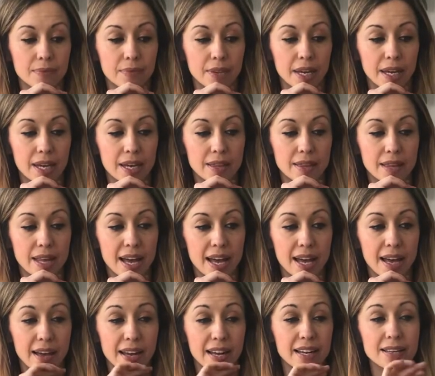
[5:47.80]
in
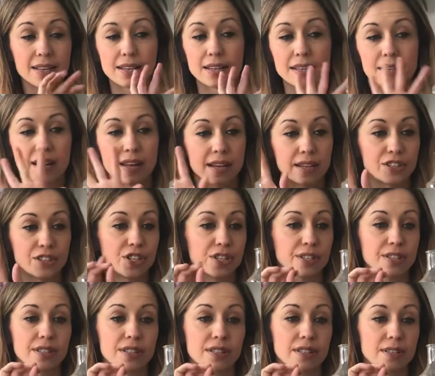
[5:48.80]
there, it
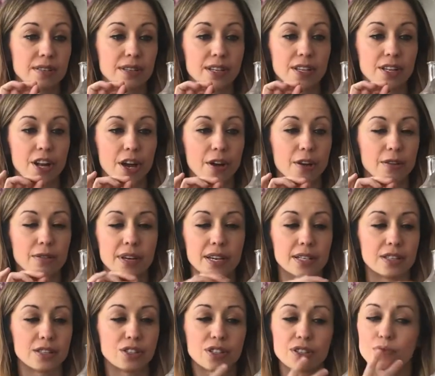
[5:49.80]
just, you know,
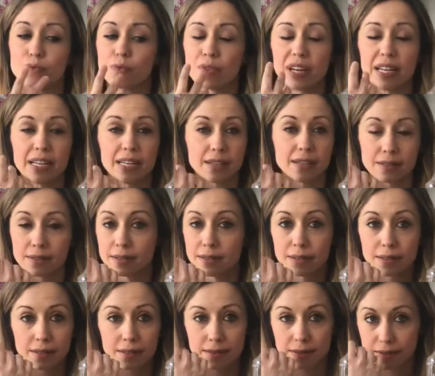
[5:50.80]
it's just really
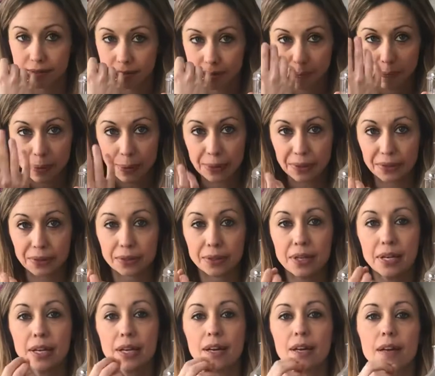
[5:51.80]
simple
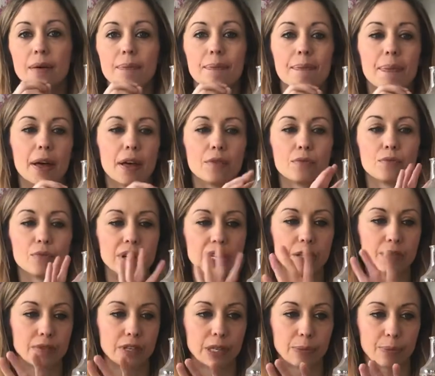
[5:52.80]
but
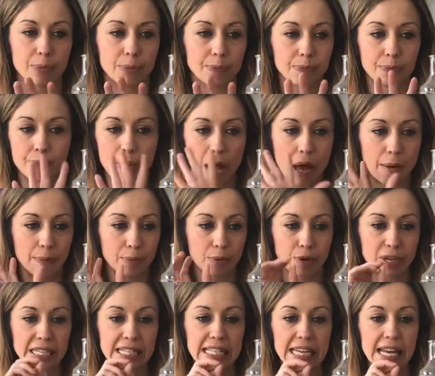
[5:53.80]
really
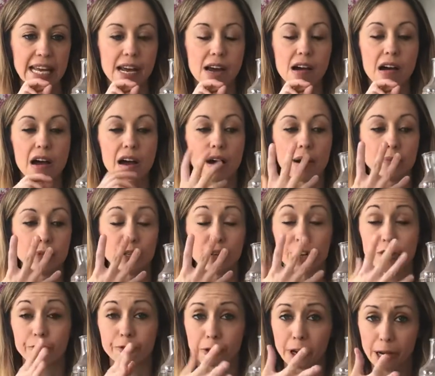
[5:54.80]
pretty. I'm doing a
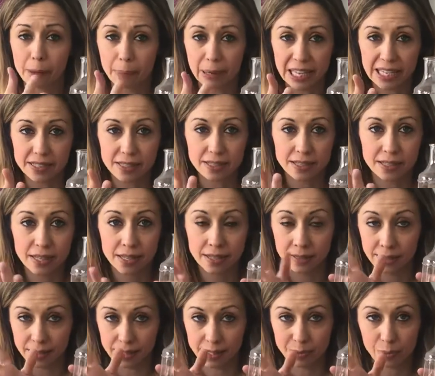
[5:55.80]
fireplace
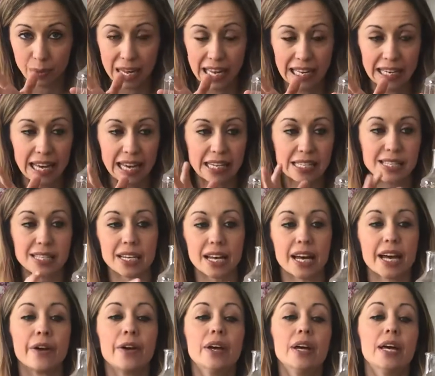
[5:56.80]
display
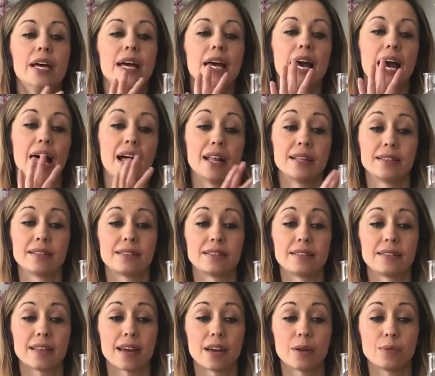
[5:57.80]
later, and
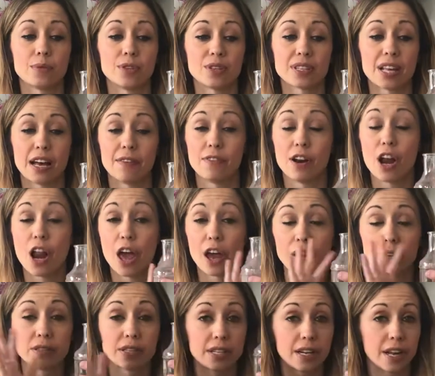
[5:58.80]
they will just have
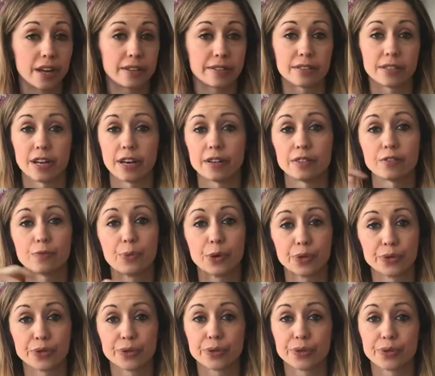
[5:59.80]
loads and loads and loads of
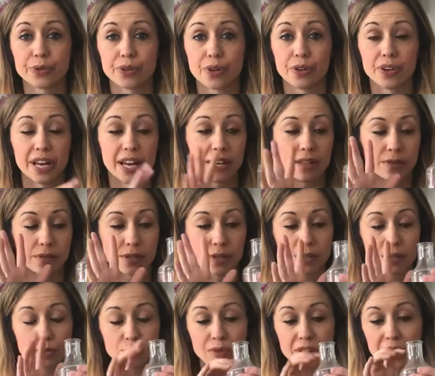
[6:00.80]
bottles on it, so it's
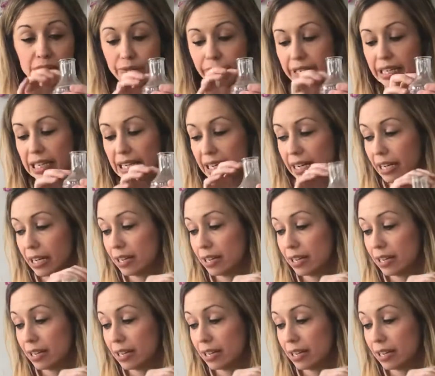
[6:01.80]
really